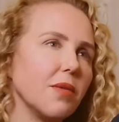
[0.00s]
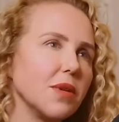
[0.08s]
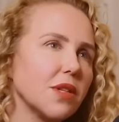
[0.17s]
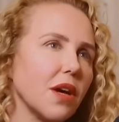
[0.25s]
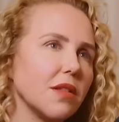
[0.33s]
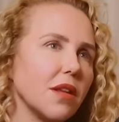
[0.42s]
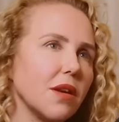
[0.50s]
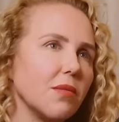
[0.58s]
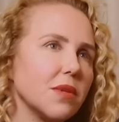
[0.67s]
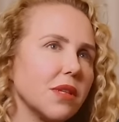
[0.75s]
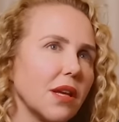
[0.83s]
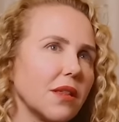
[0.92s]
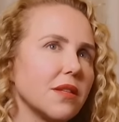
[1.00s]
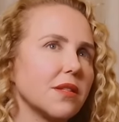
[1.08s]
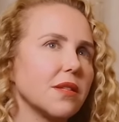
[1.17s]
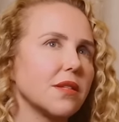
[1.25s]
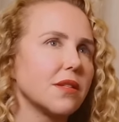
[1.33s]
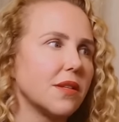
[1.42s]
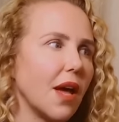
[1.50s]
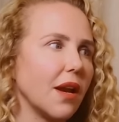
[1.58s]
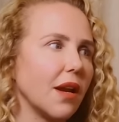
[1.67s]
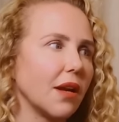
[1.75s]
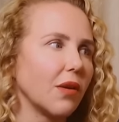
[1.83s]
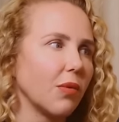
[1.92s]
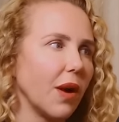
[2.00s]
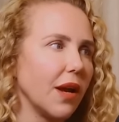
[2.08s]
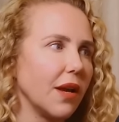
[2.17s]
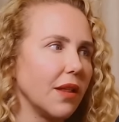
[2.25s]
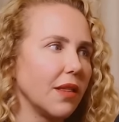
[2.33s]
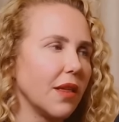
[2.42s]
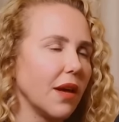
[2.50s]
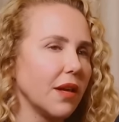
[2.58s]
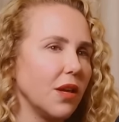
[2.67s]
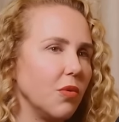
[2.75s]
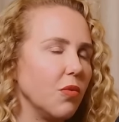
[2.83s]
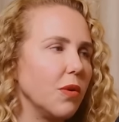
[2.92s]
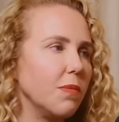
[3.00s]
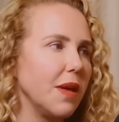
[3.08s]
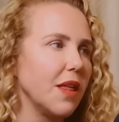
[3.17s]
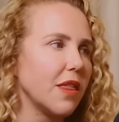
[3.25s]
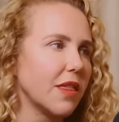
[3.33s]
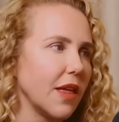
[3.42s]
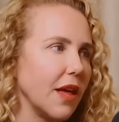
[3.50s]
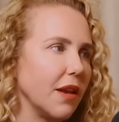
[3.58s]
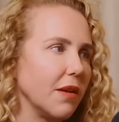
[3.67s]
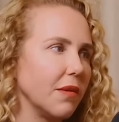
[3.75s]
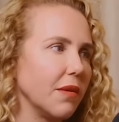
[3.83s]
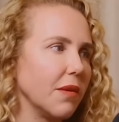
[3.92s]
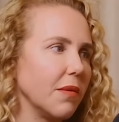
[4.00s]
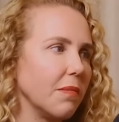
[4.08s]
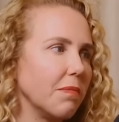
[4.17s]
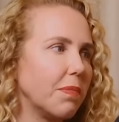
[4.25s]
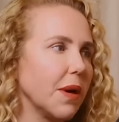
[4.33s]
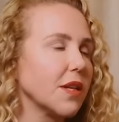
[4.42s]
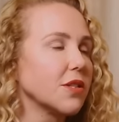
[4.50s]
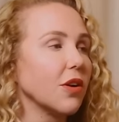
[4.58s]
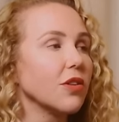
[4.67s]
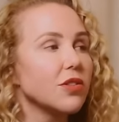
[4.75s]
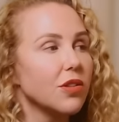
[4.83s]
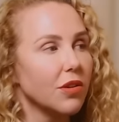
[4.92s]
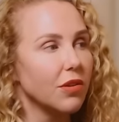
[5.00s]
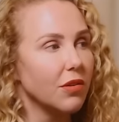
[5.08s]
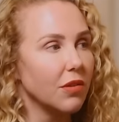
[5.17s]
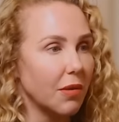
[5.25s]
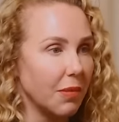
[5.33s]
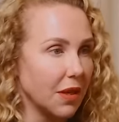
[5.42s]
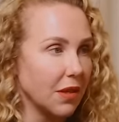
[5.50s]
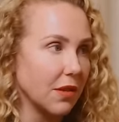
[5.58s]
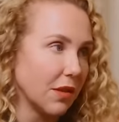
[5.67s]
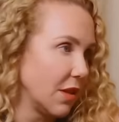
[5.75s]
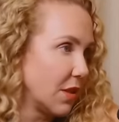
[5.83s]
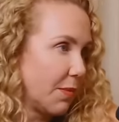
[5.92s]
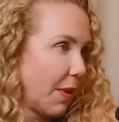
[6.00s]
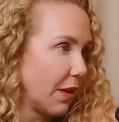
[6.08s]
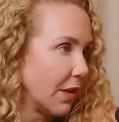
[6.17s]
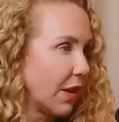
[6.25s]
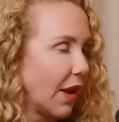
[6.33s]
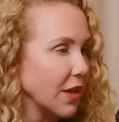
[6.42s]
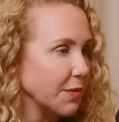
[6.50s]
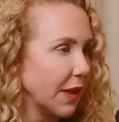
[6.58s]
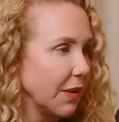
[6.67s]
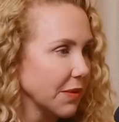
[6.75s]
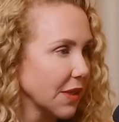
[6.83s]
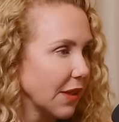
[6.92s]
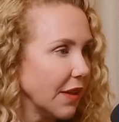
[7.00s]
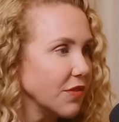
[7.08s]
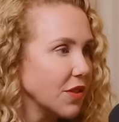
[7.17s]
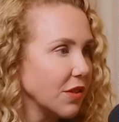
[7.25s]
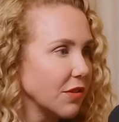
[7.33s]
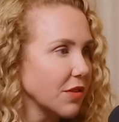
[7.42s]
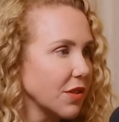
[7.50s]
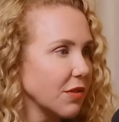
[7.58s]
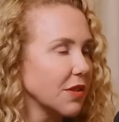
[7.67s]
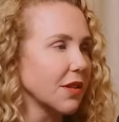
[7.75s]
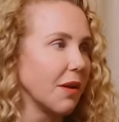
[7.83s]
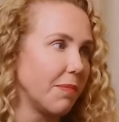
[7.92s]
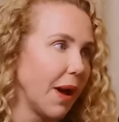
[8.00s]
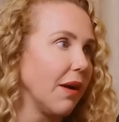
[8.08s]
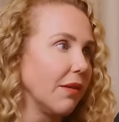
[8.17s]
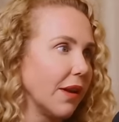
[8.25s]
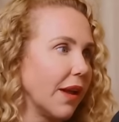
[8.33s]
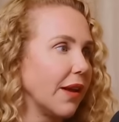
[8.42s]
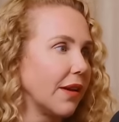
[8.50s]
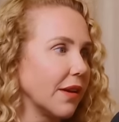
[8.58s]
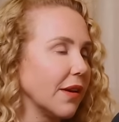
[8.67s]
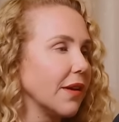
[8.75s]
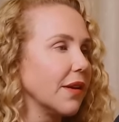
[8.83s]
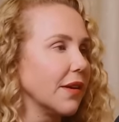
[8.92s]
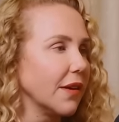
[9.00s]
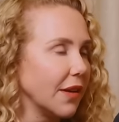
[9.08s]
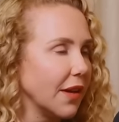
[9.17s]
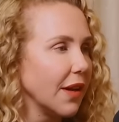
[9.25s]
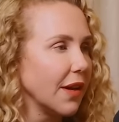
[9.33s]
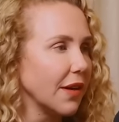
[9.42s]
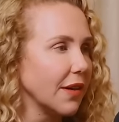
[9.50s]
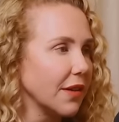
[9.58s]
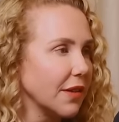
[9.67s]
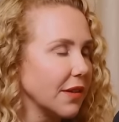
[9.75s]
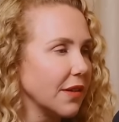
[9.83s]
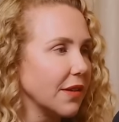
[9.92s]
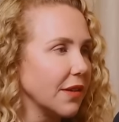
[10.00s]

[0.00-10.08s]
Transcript: always thought that it was like this mm-hmm. aesthetic, right? That you it is. it's about thin. your line. But it's also, I mean, mm-hmm. it's about the guys being able to lift you. Yes, so there about, is a function like, to it too. Yeah. You don't want to be